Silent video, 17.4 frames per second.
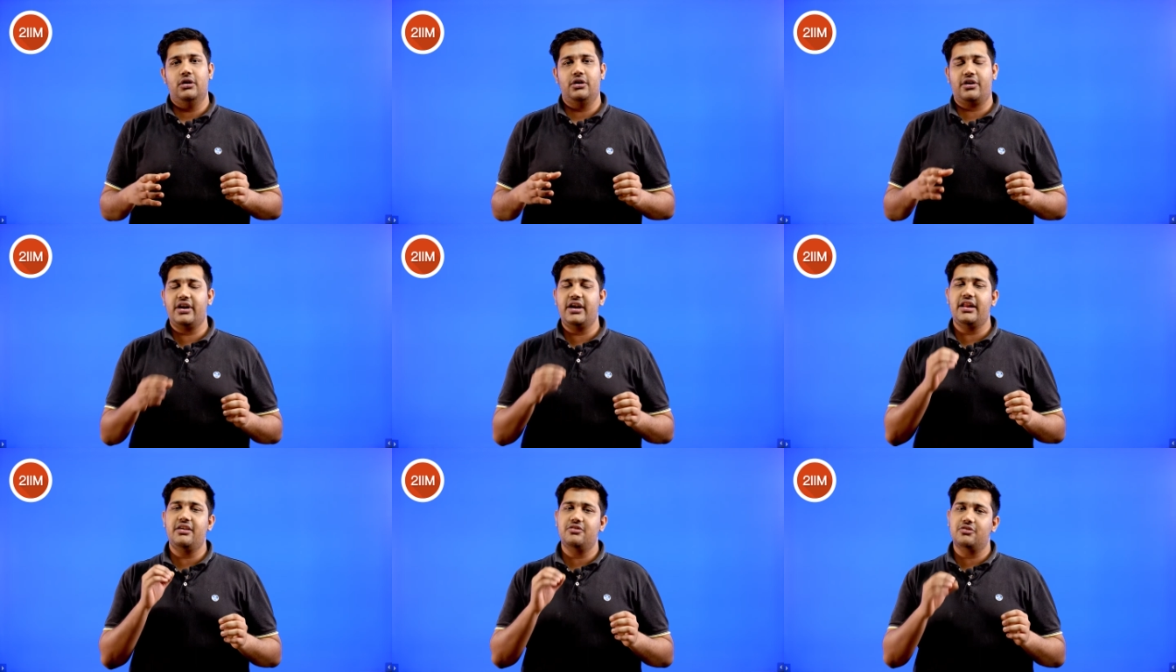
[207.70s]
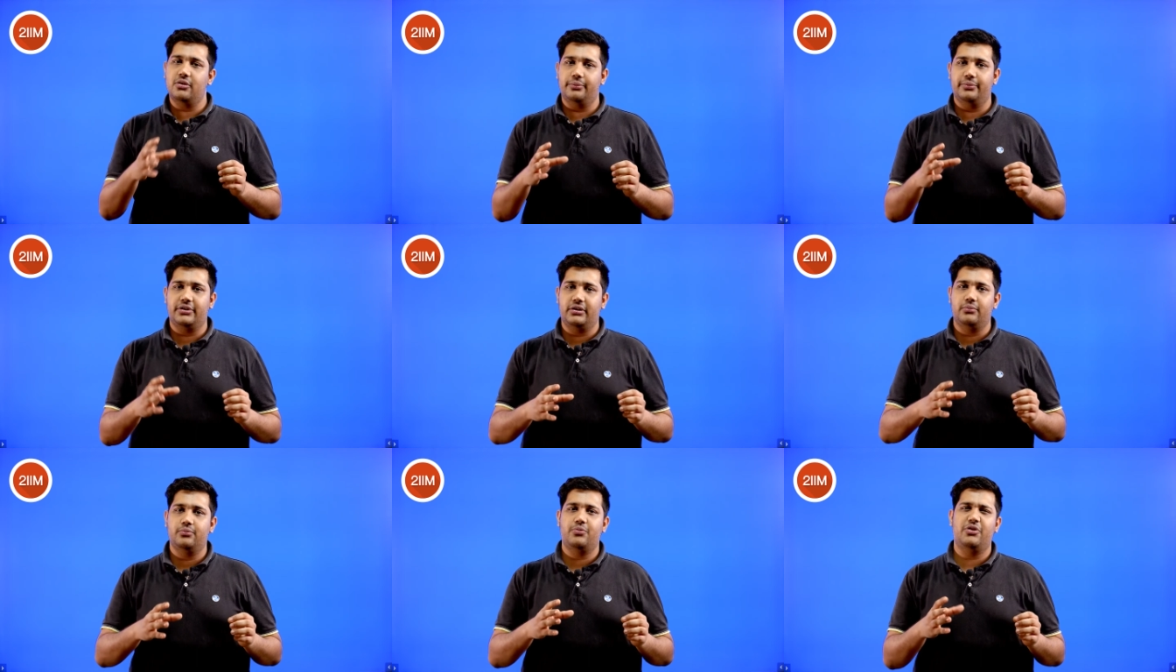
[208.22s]
reading
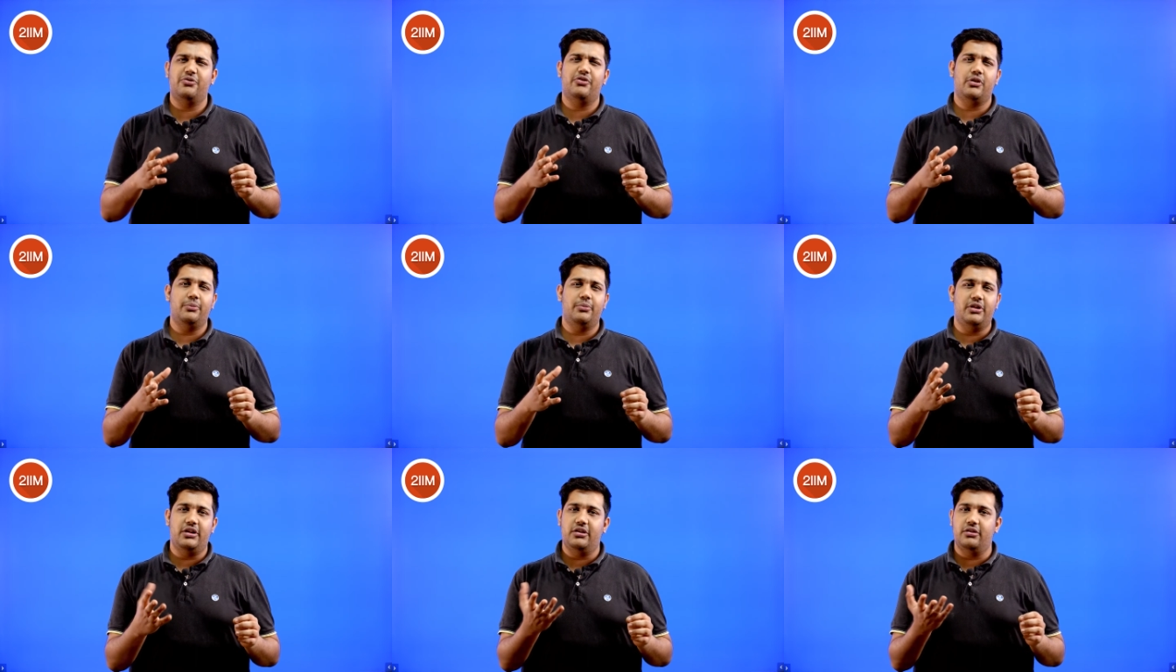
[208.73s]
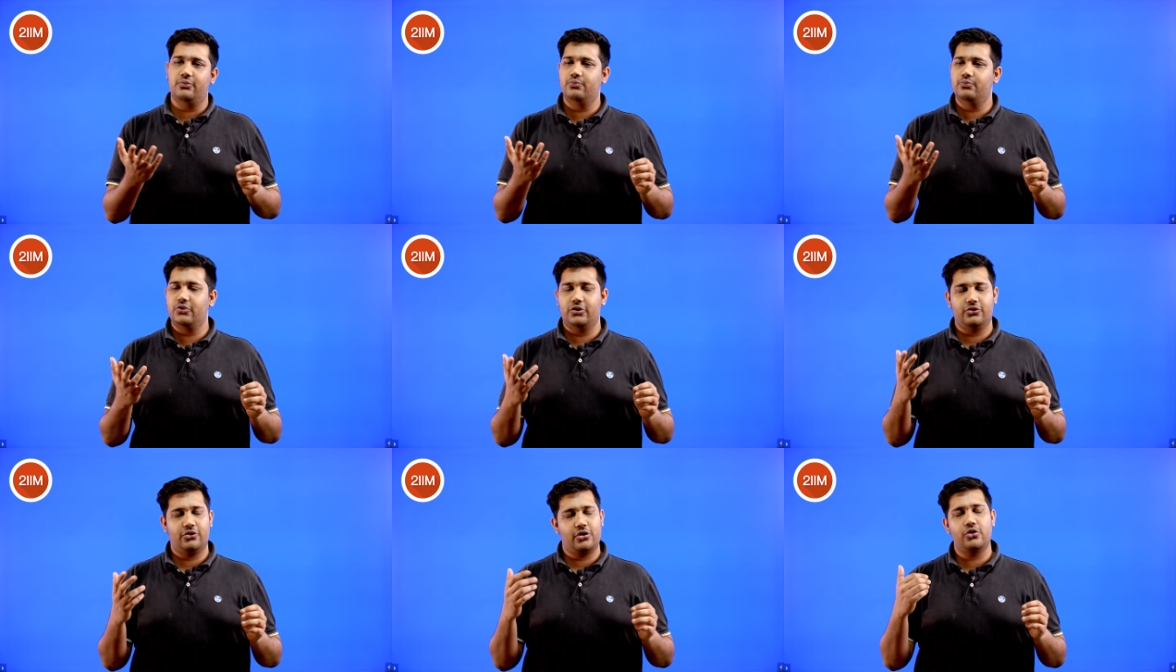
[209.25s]
something, preferably
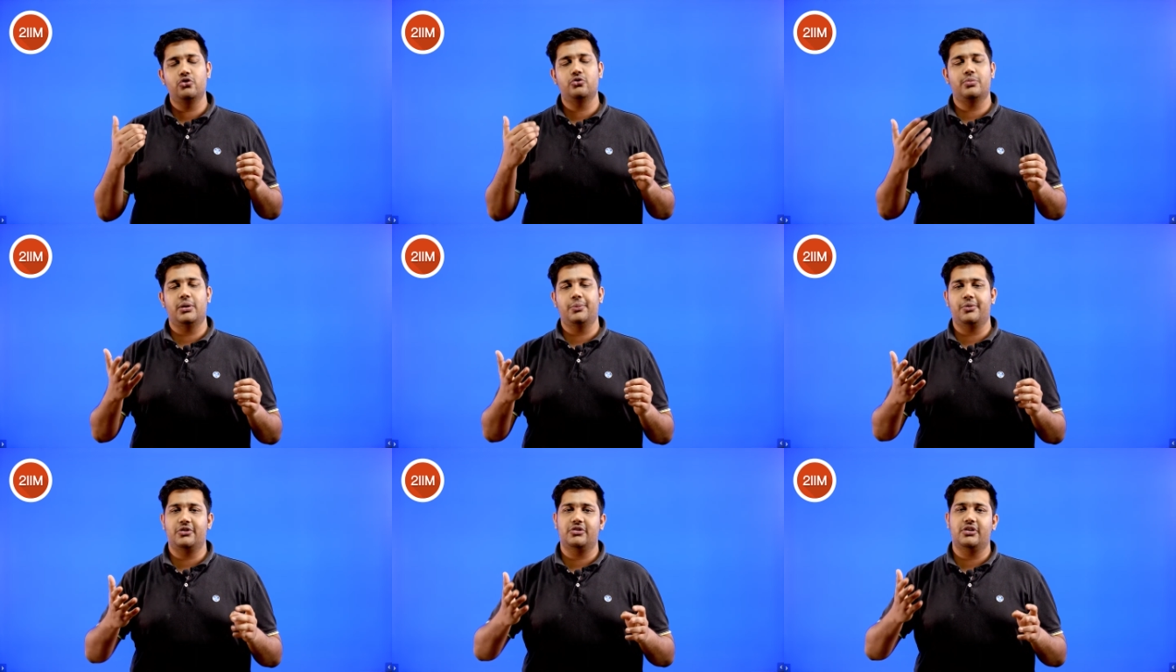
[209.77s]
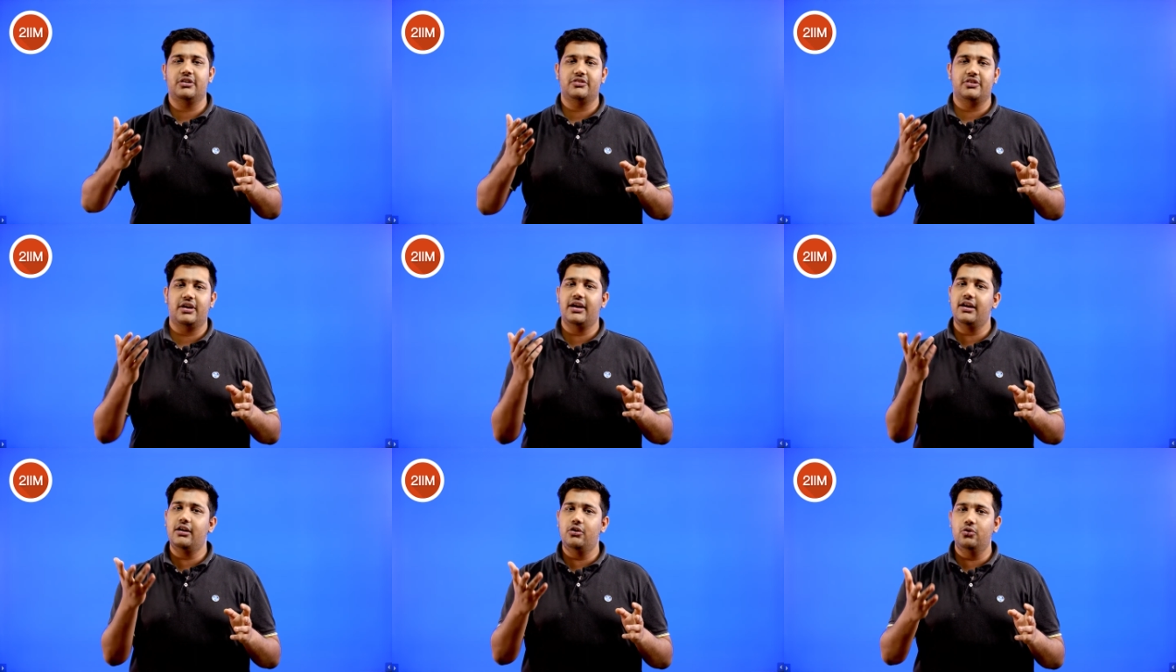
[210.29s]
uh, the newspaper, say,
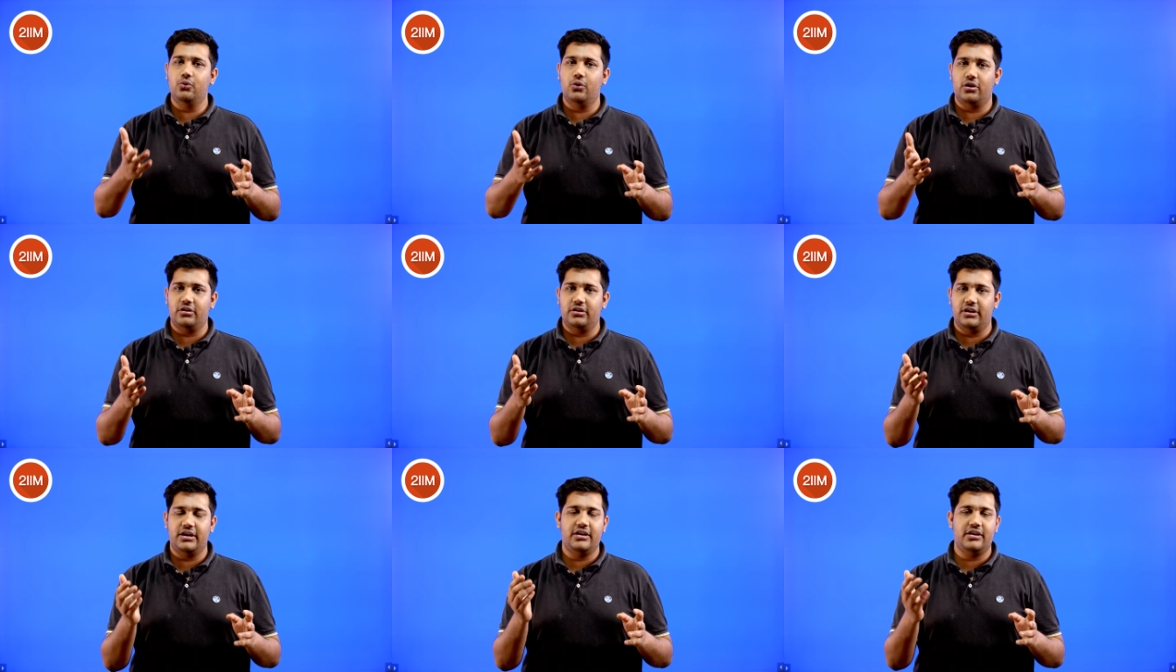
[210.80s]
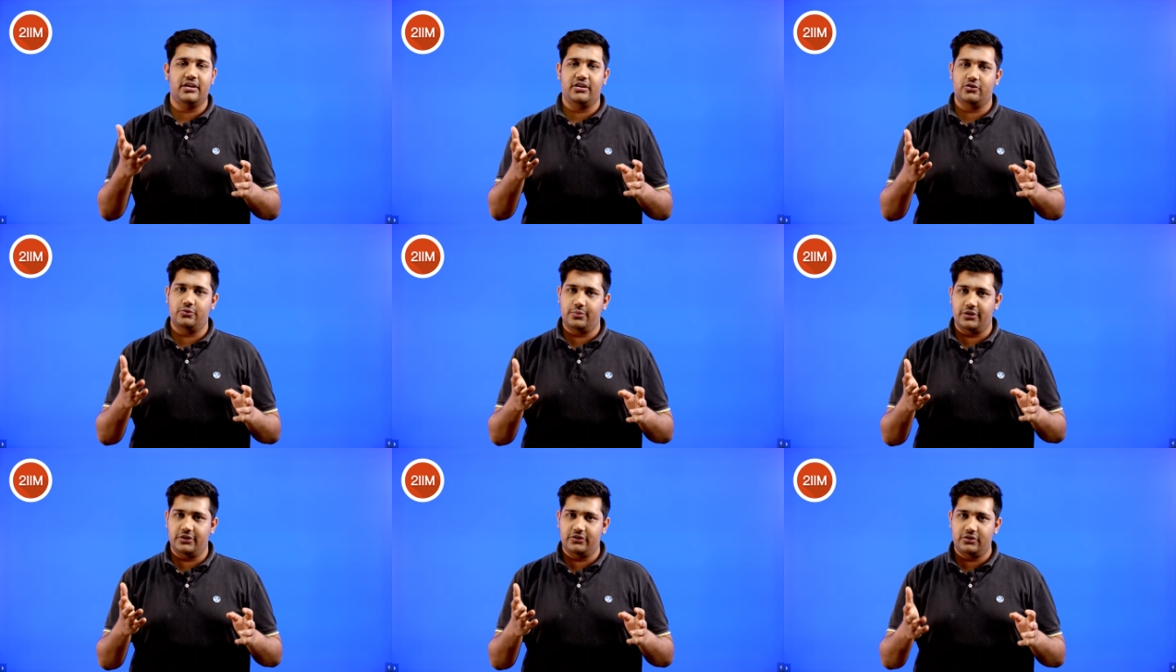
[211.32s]
Hindu or the Indian
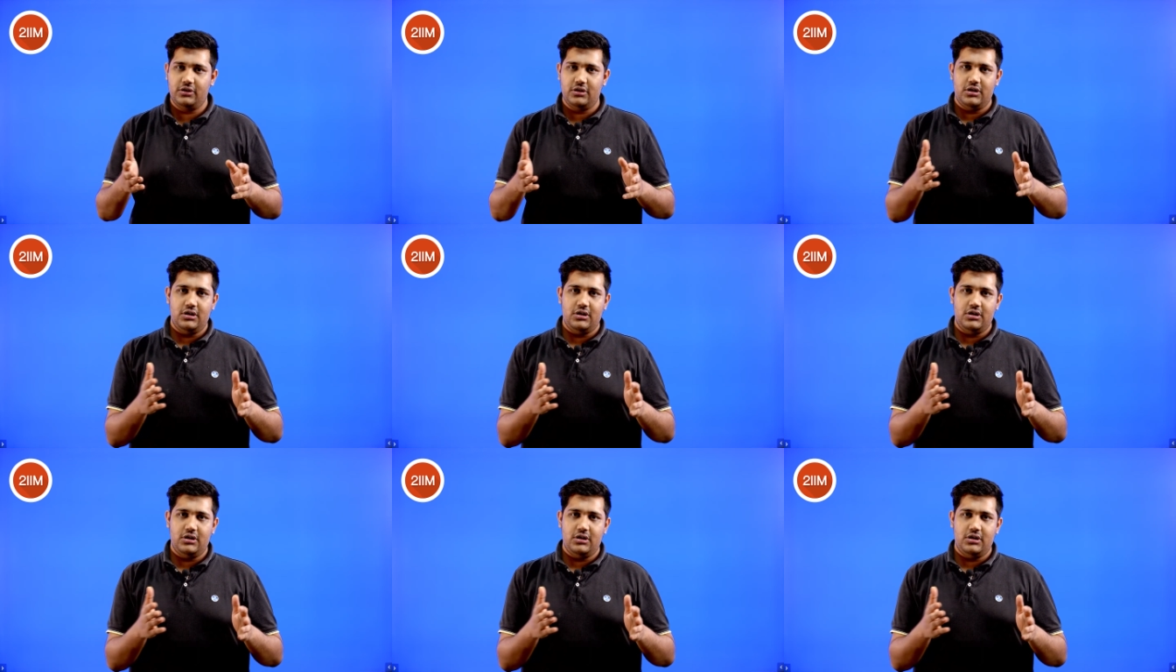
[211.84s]
Express,